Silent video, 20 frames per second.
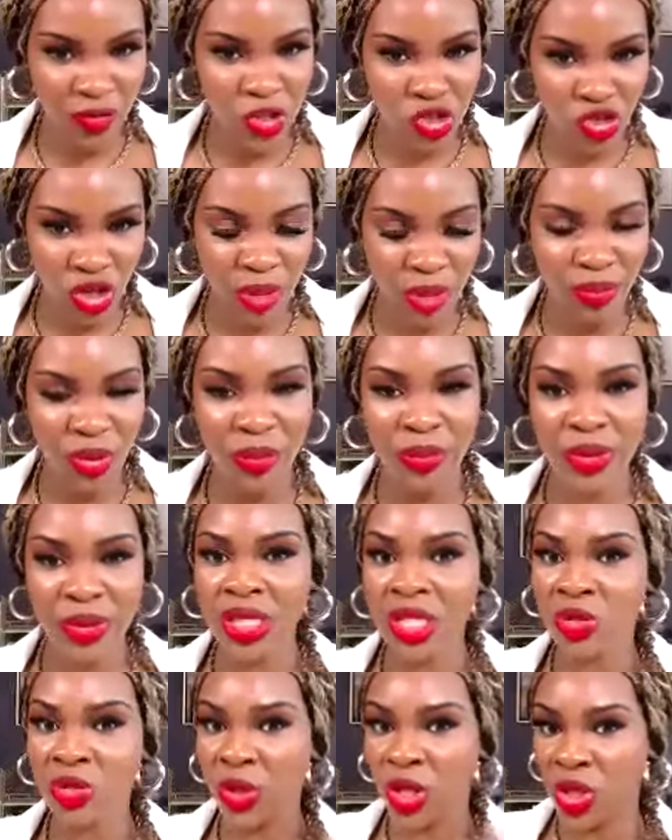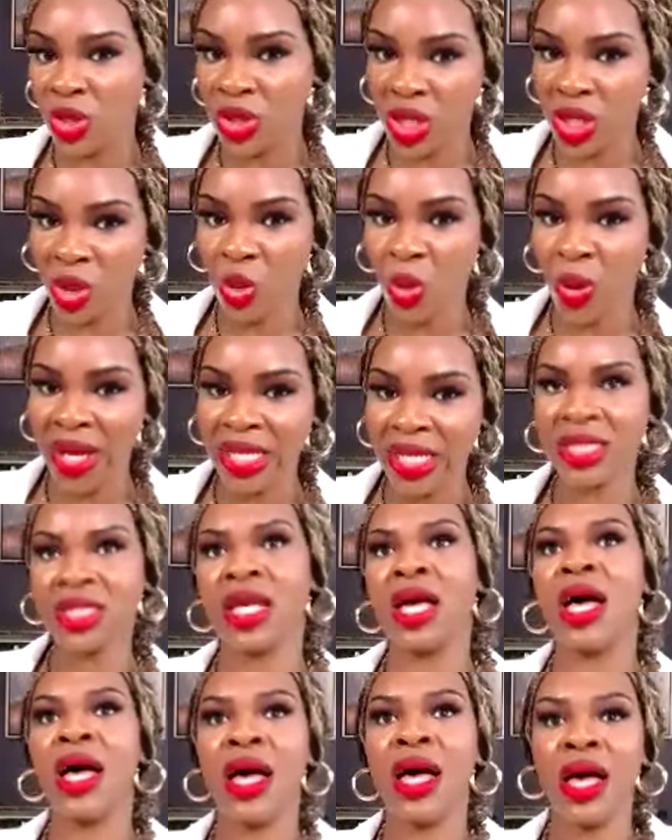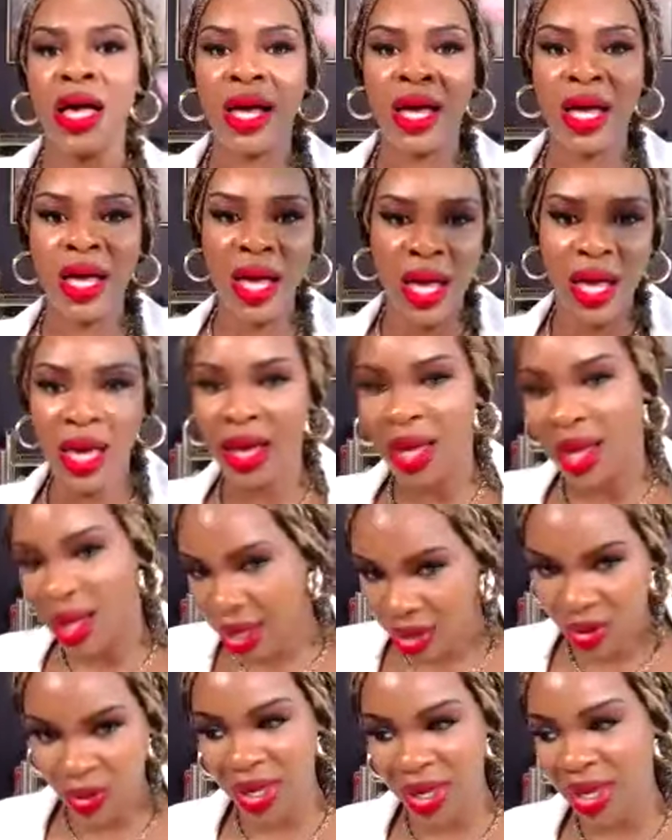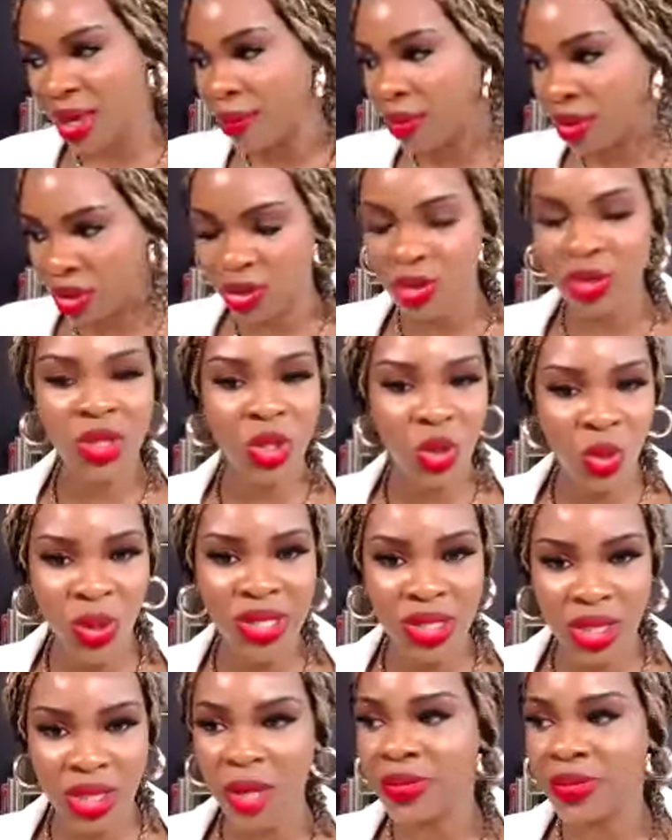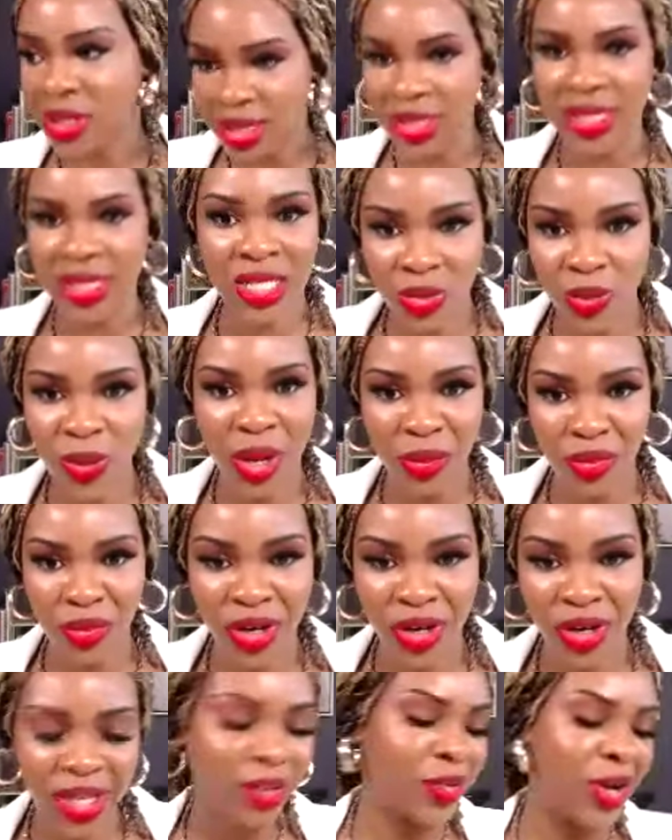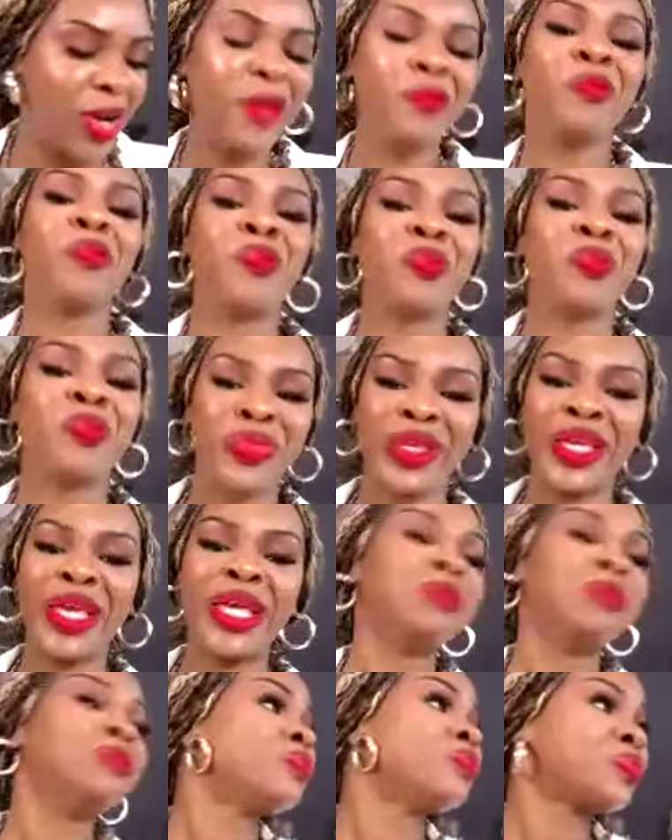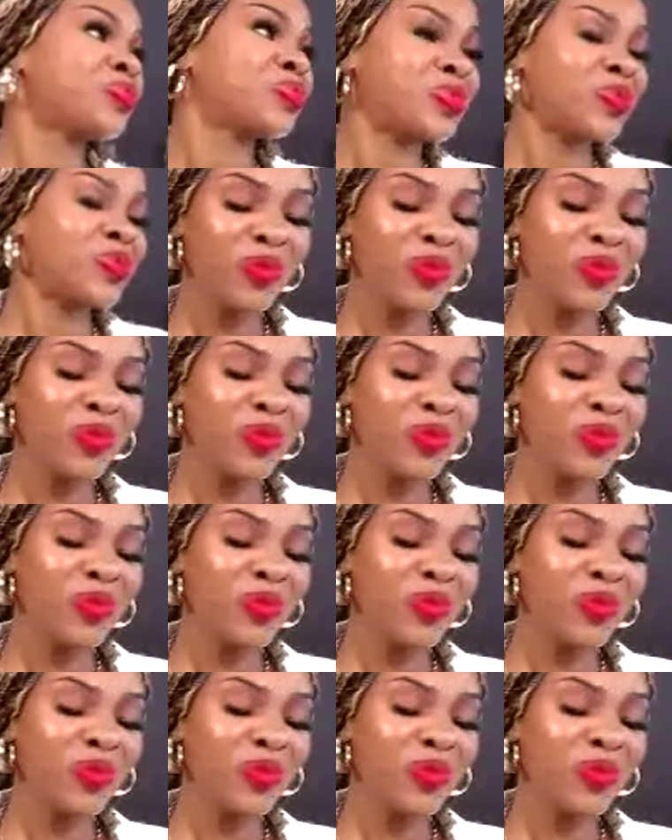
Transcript: For training purposes, we're using Quest. Okay, I'm gonna use the Quest cups because that's what I brought here, right? Okay.